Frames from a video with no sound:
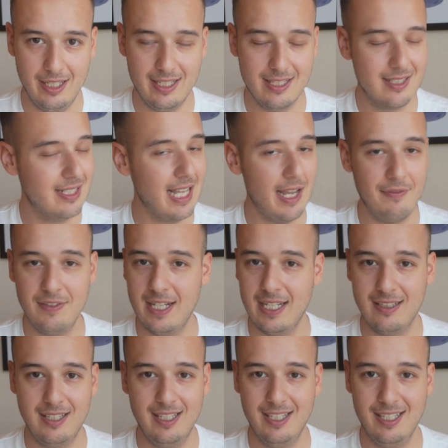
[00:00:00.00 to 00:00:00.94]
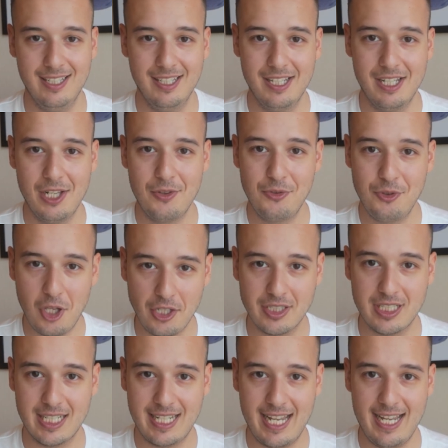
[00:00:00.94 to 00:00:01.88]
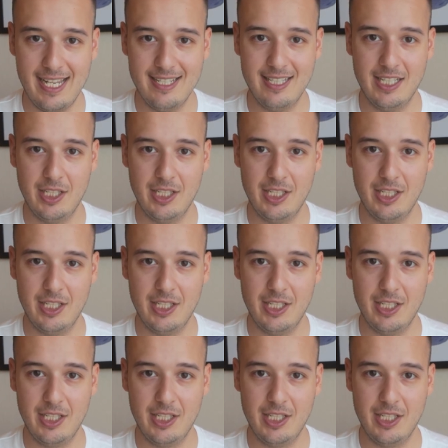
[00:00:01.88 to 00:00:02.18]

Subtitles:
It's definitely not the case